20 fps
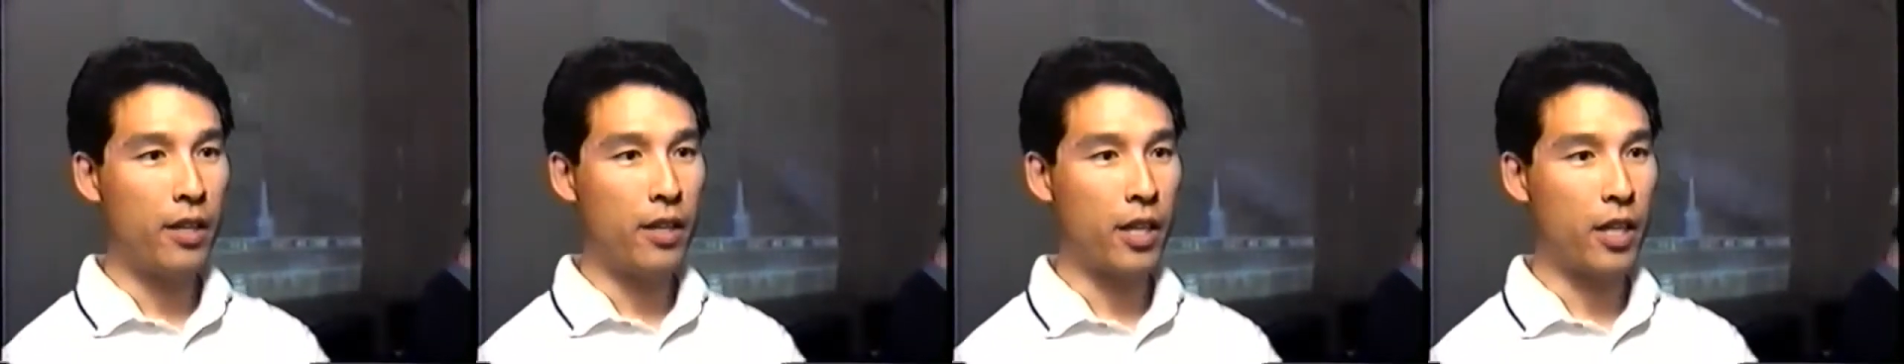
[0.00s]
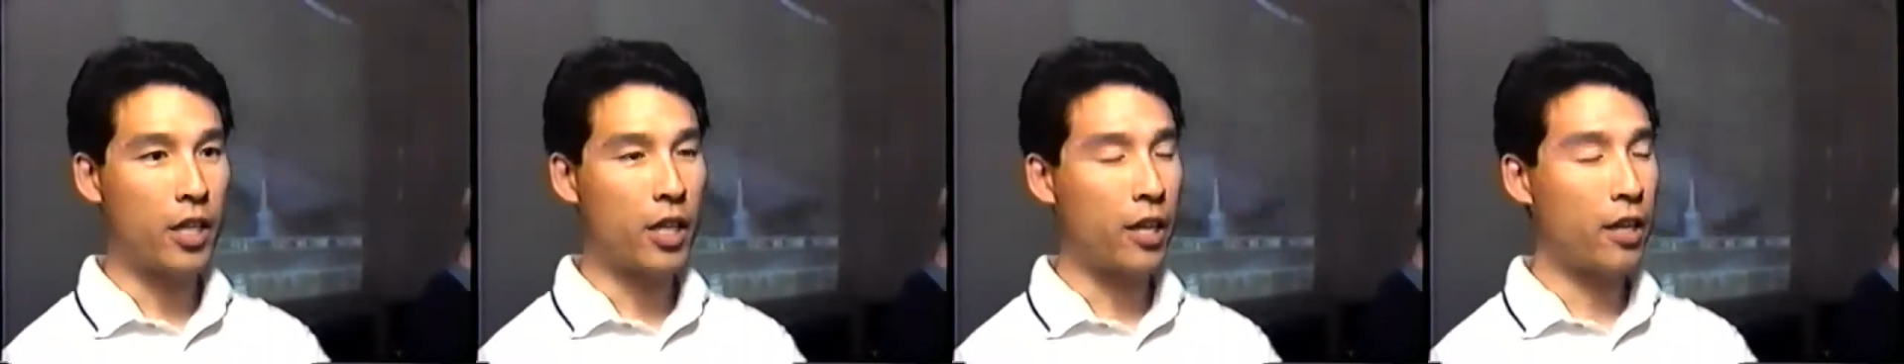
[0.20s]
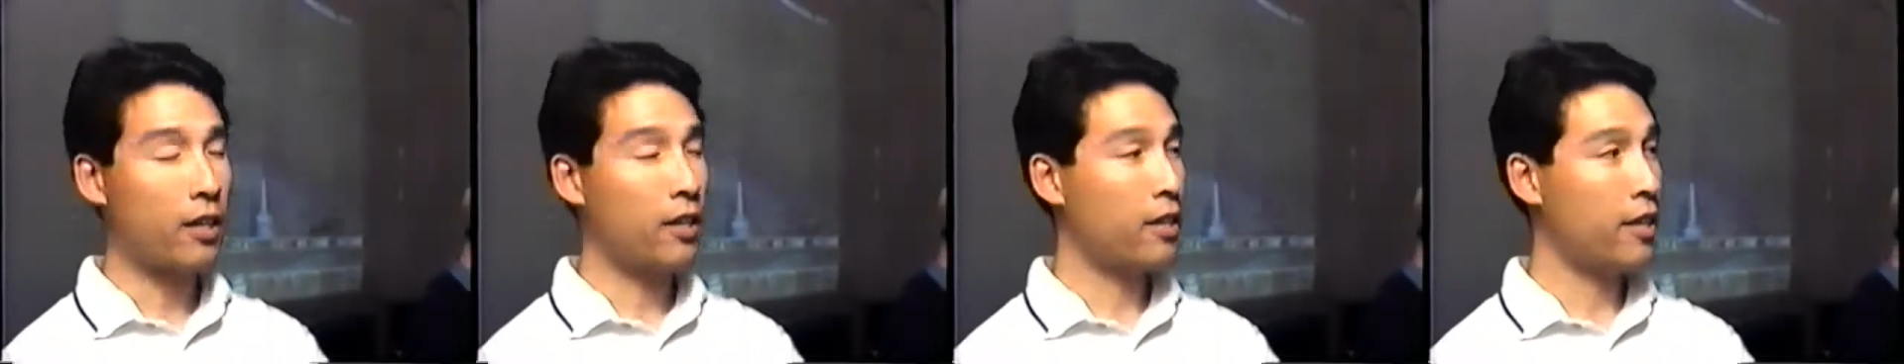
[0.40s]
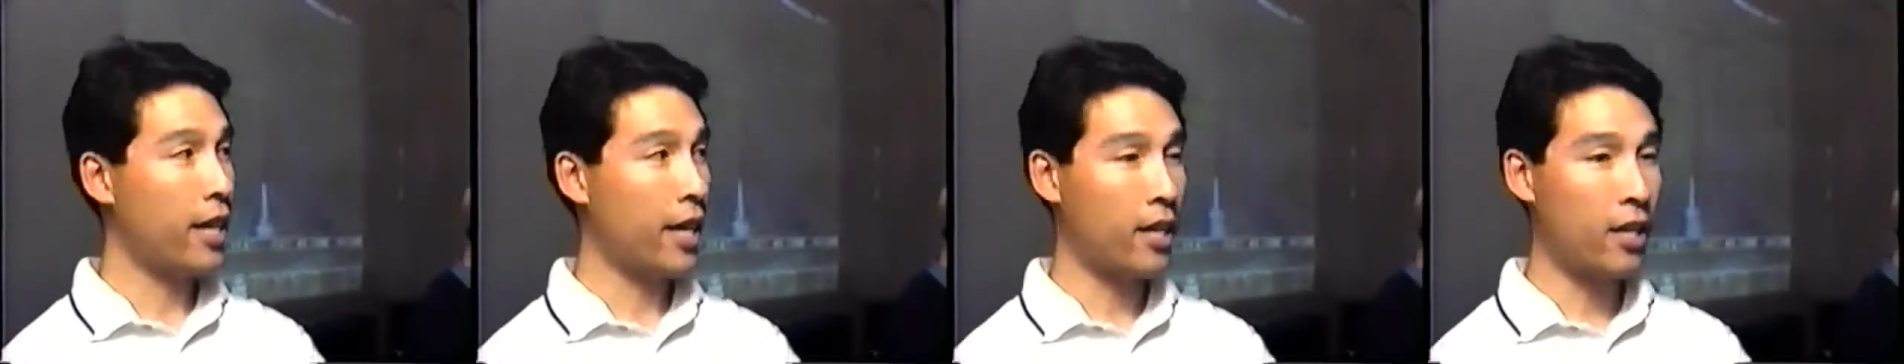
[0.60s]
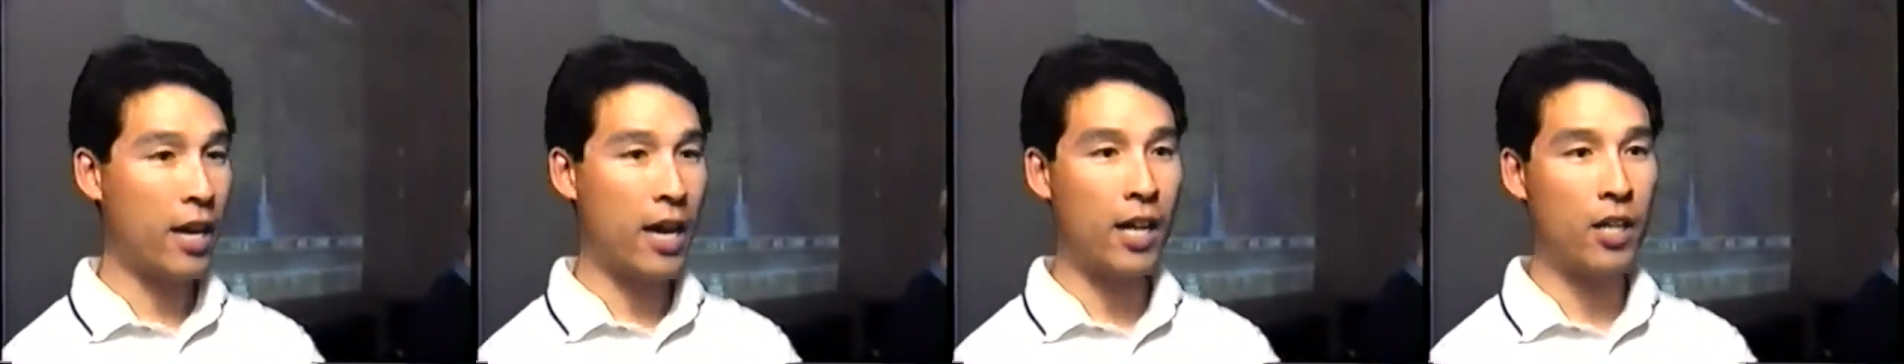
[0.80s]
The
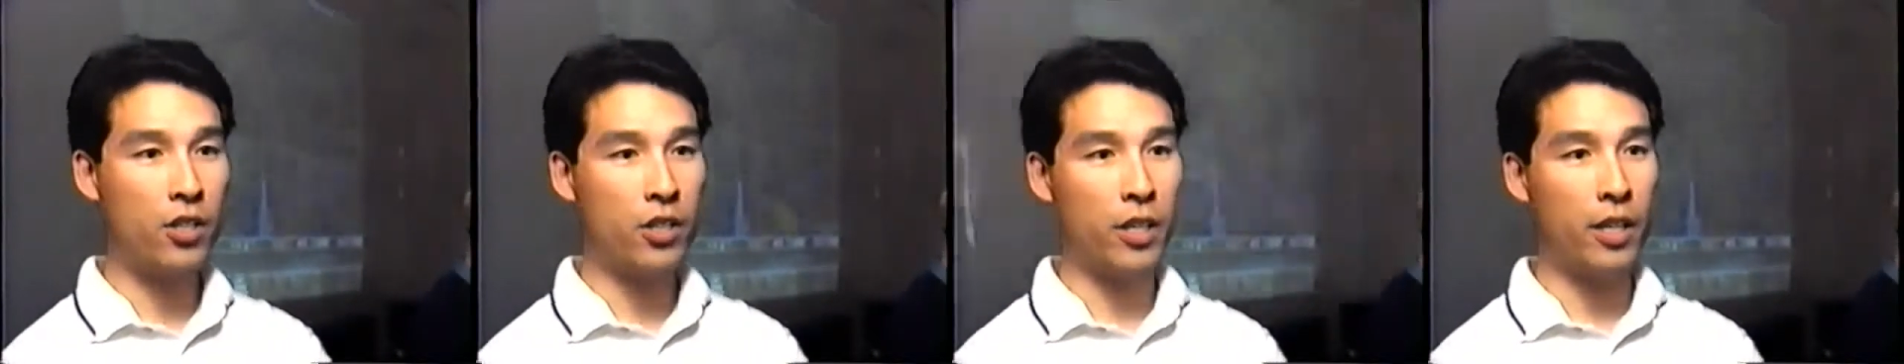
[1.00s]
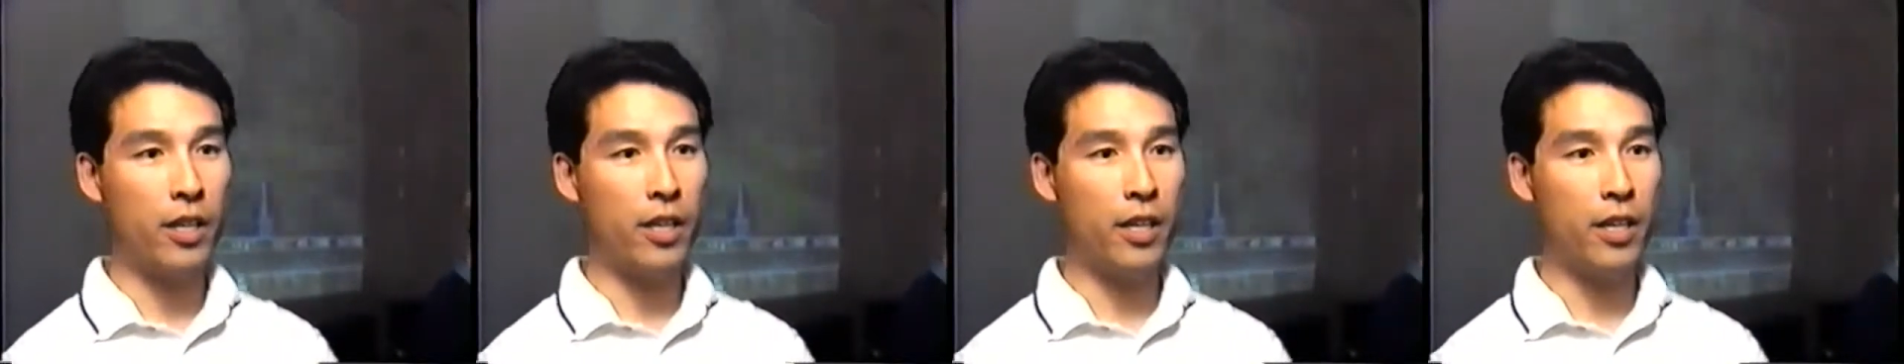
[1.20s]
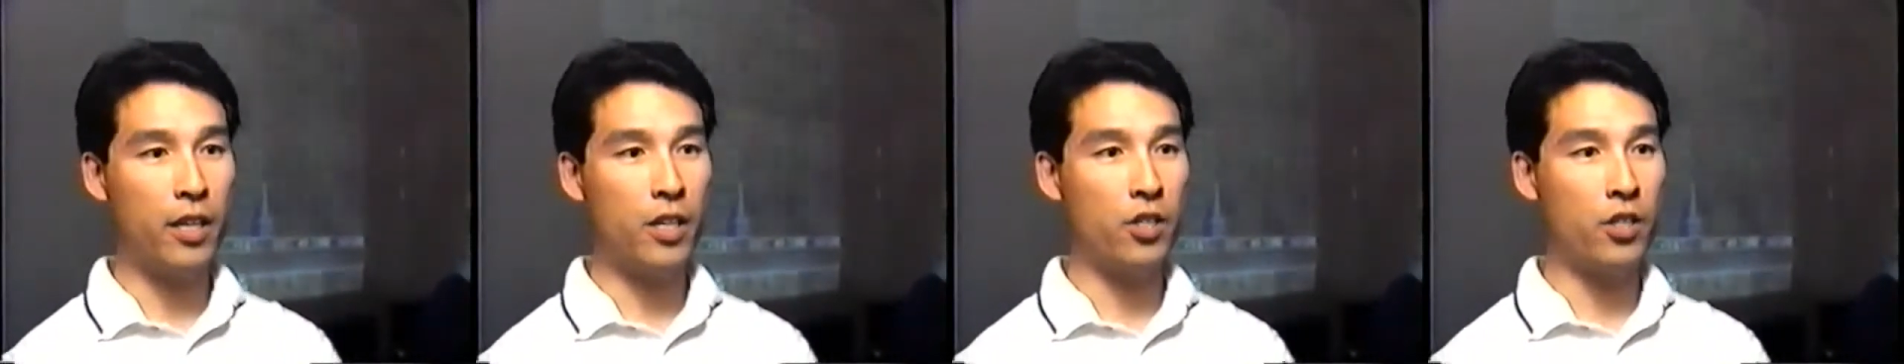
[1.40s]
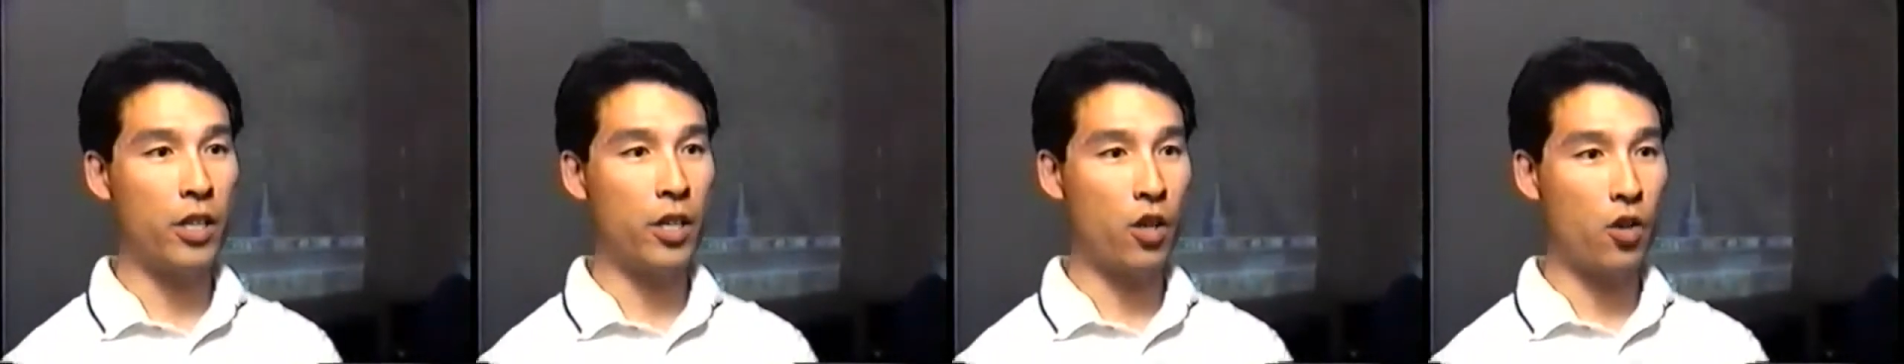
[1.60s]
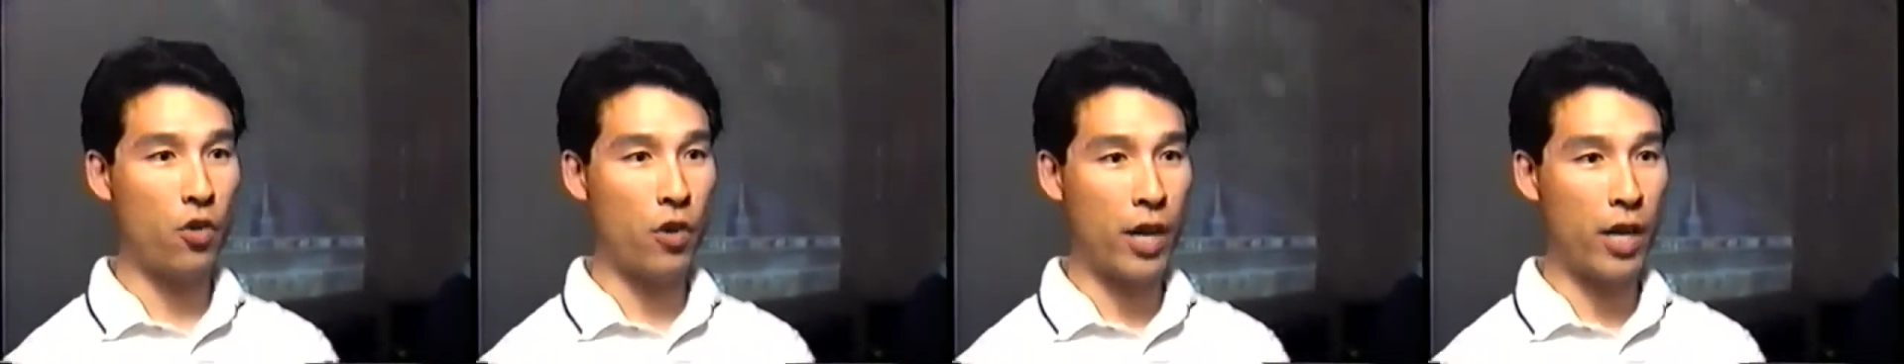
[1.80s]
technology is
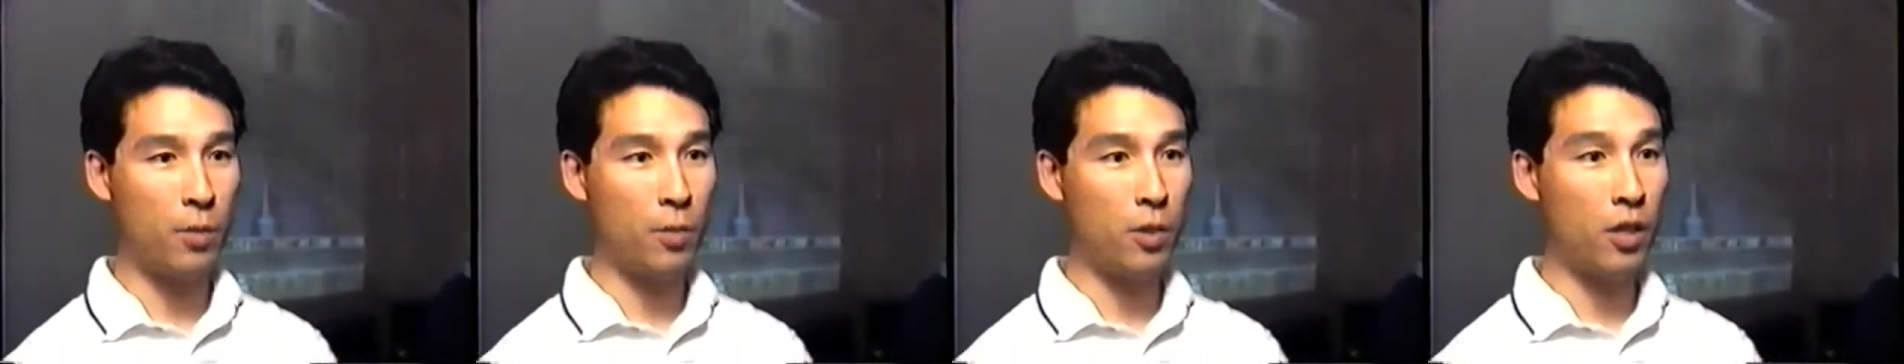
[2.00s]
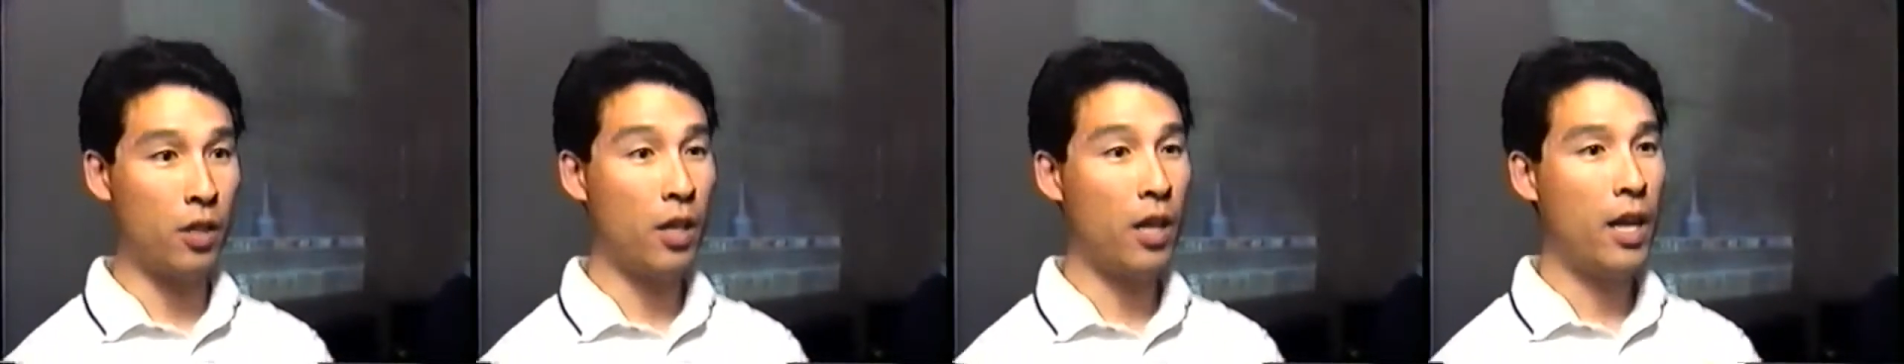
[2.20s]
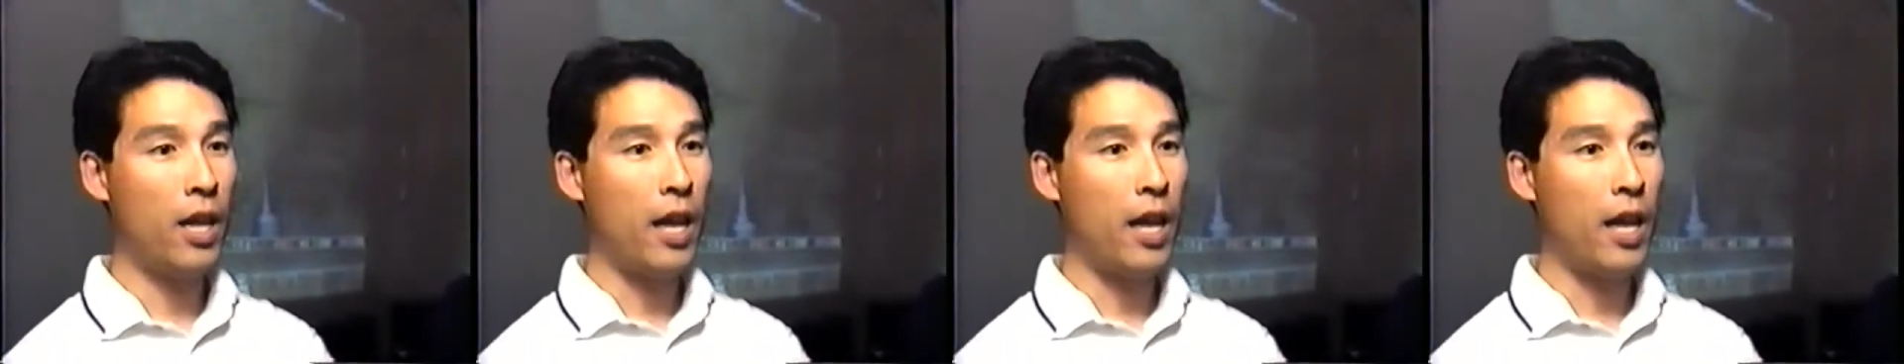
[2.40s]
incredible,